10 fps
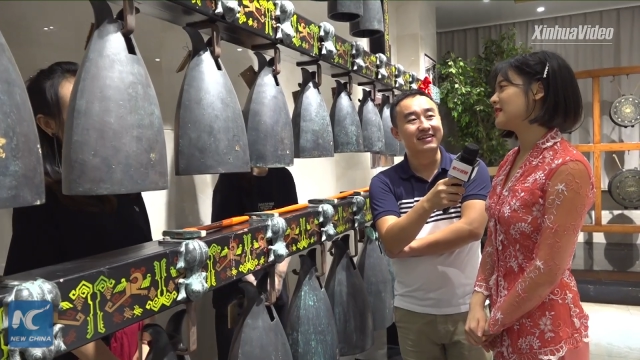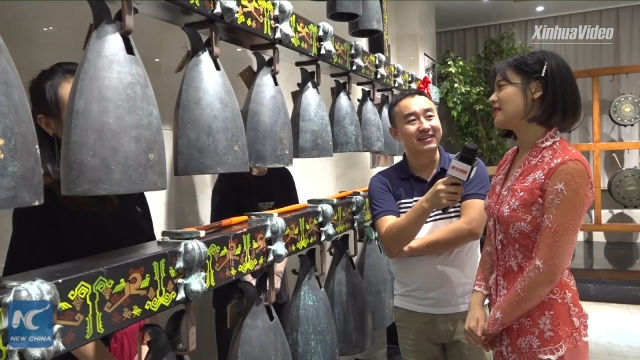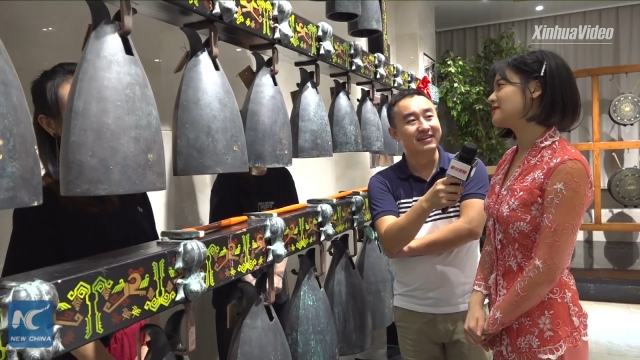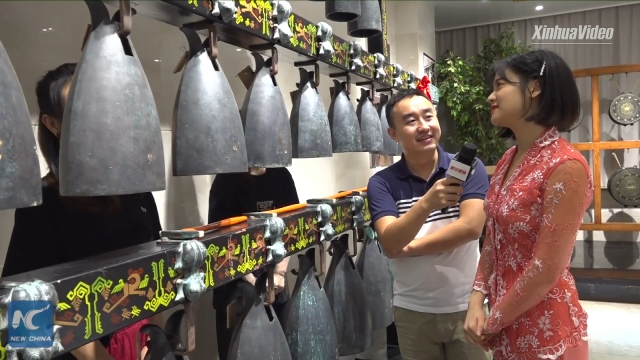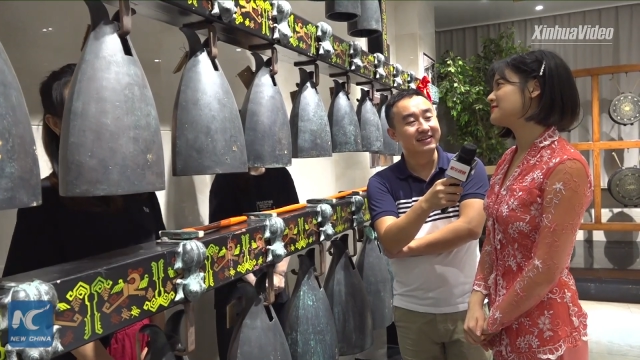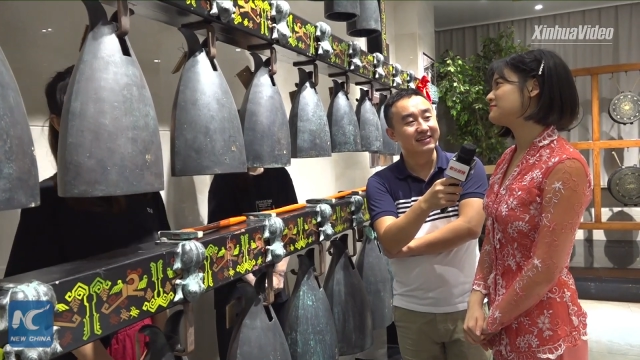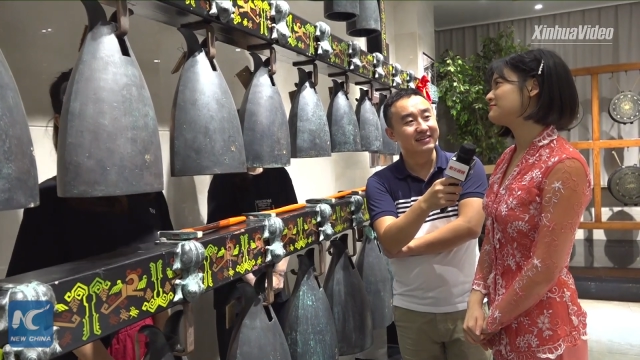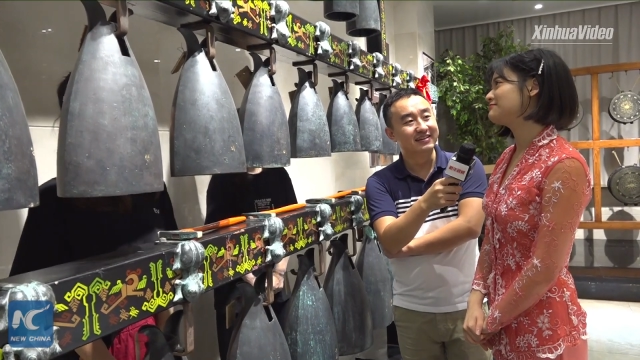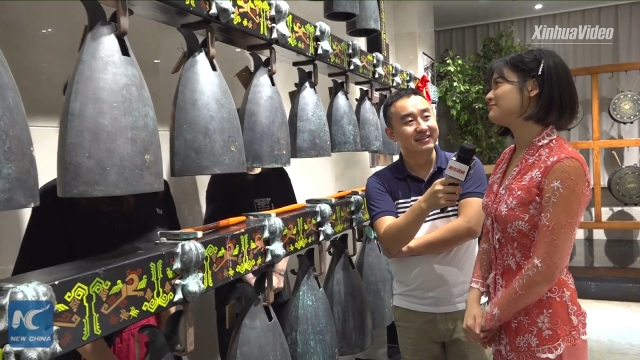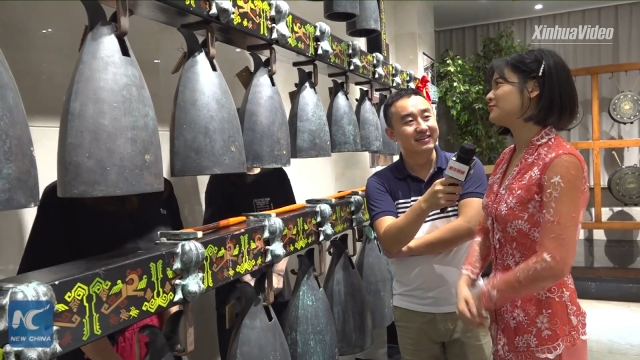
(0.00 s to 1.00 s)
Speaker 1: as
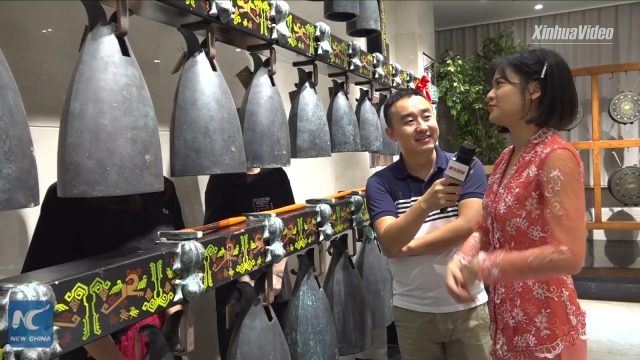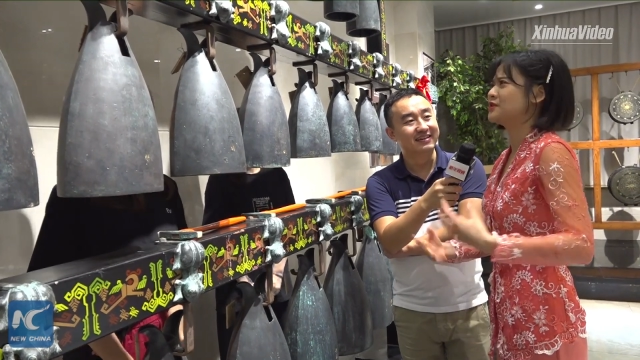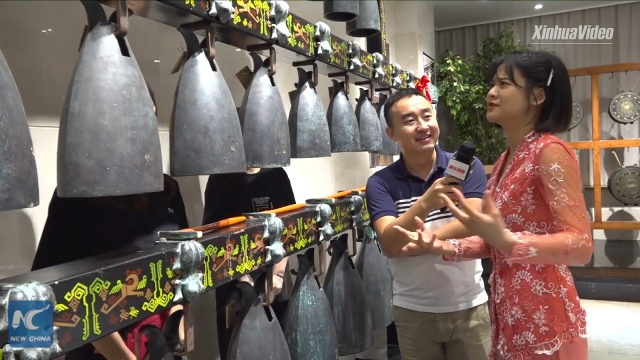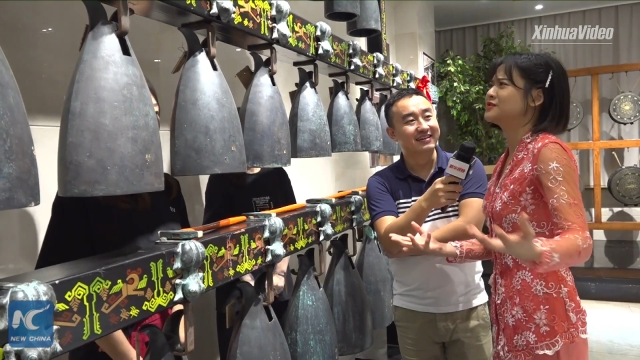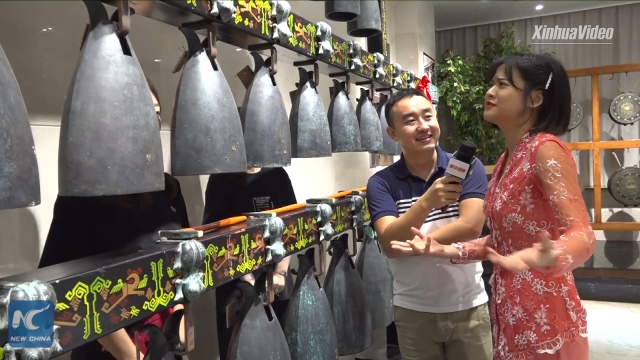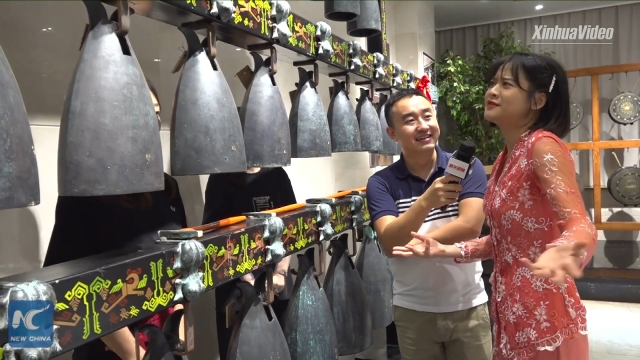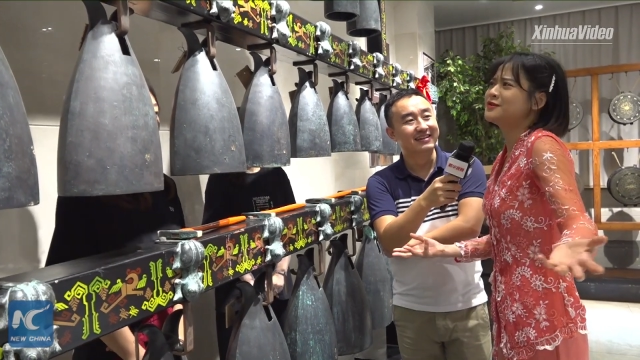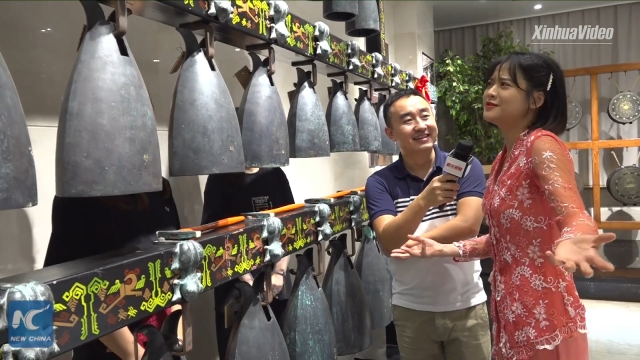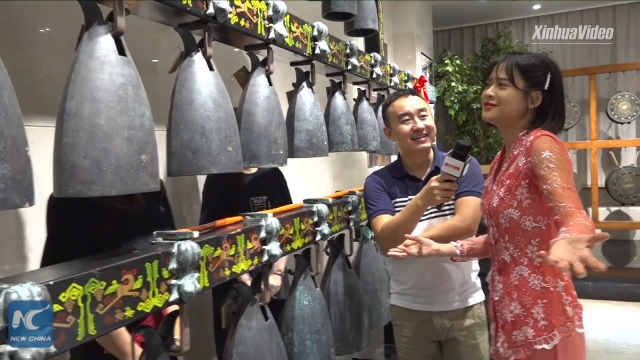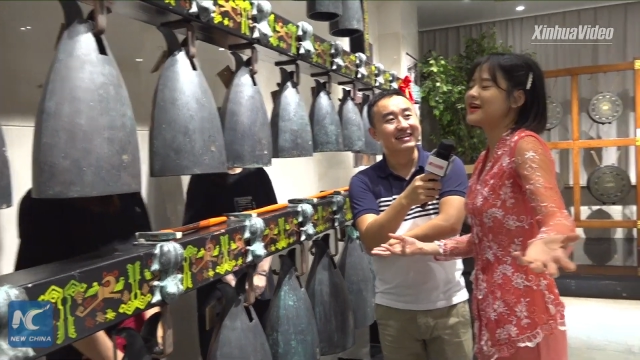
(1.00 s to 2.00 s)

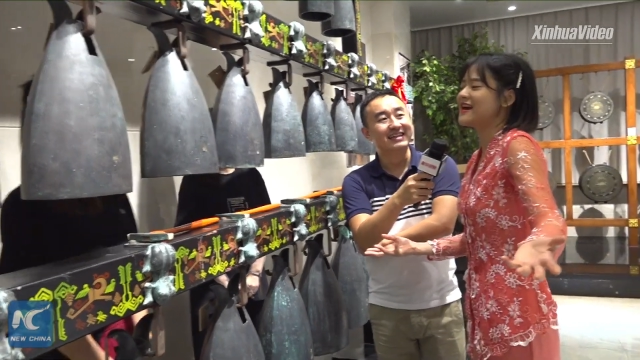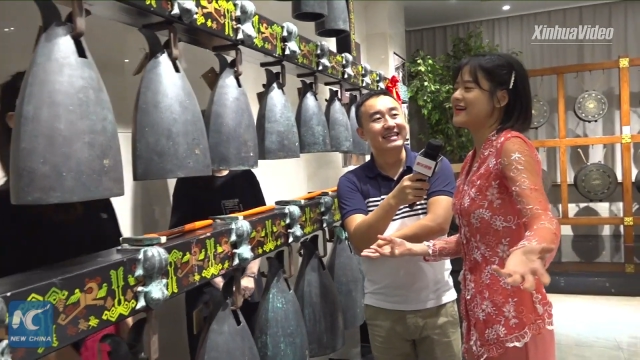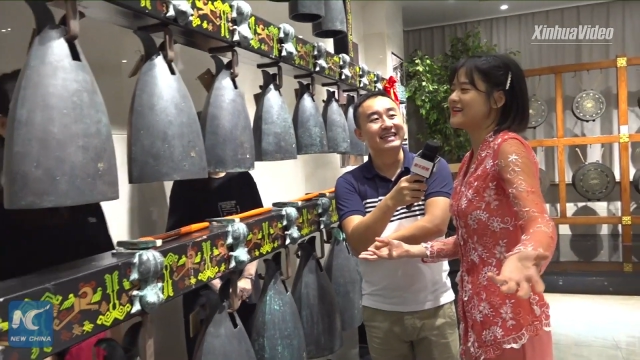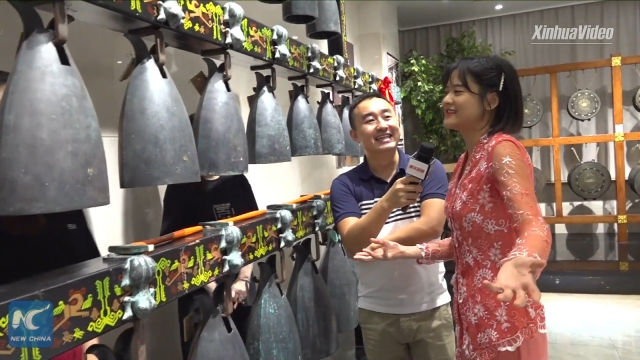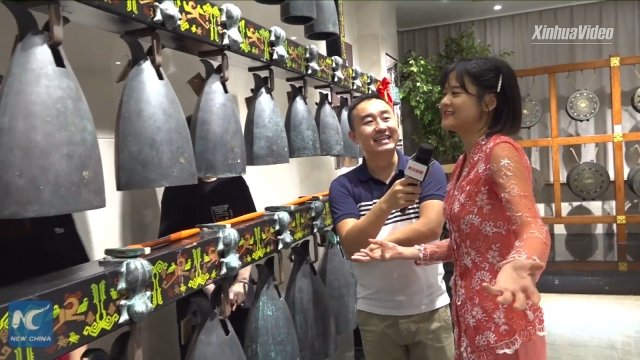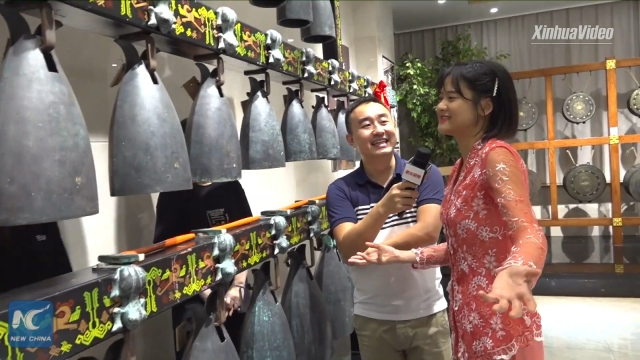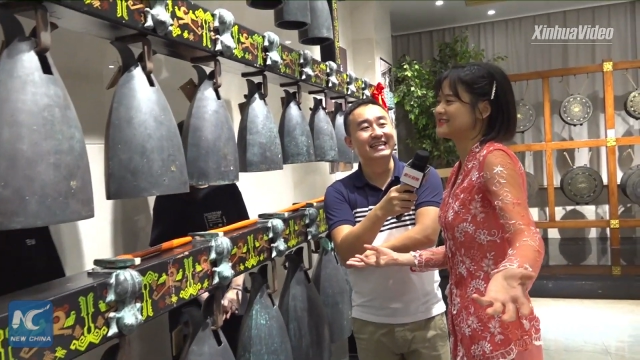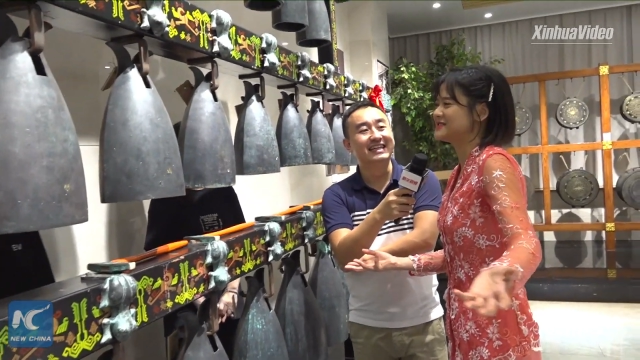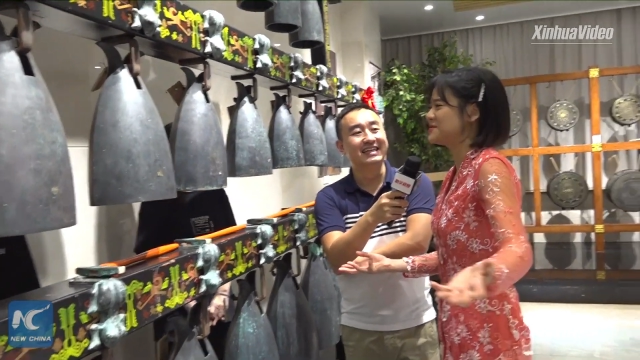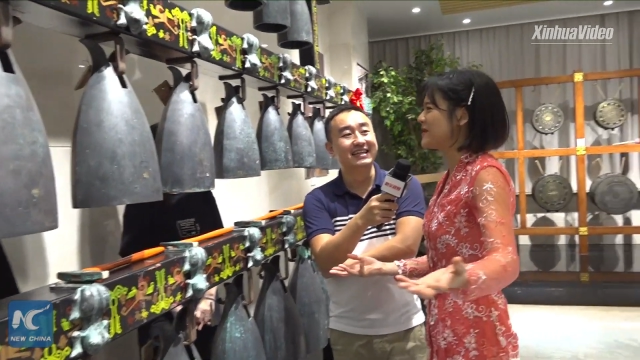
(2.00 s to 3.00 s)
beautiful
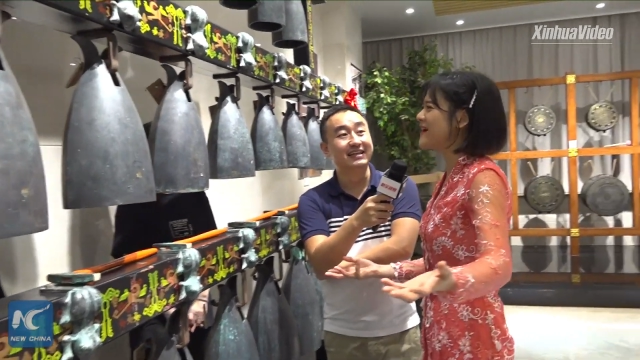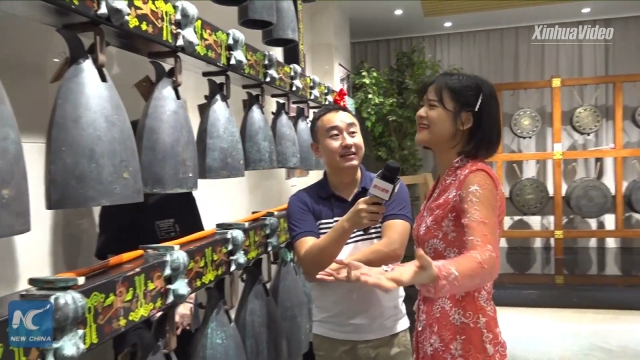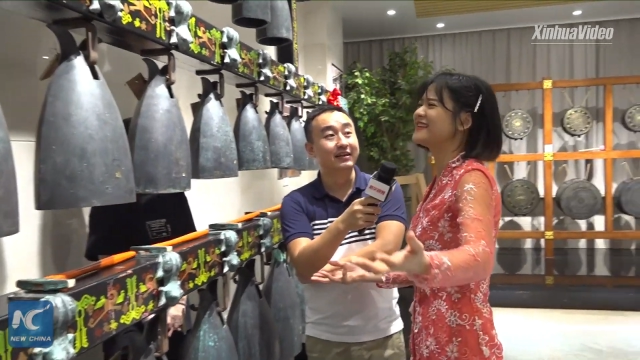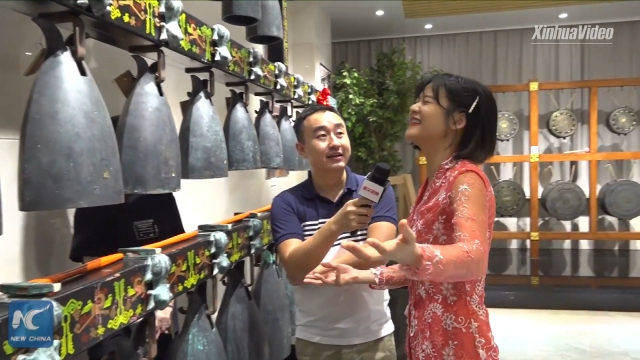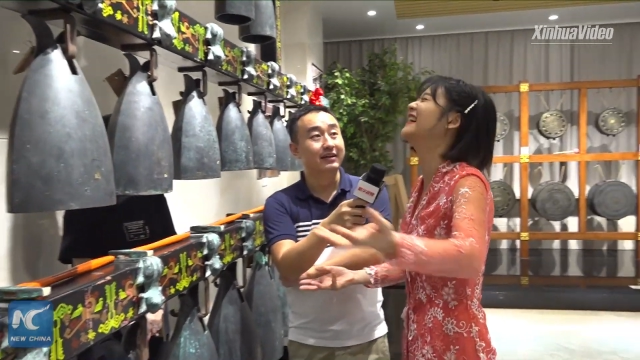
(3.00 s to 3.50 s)
as the water?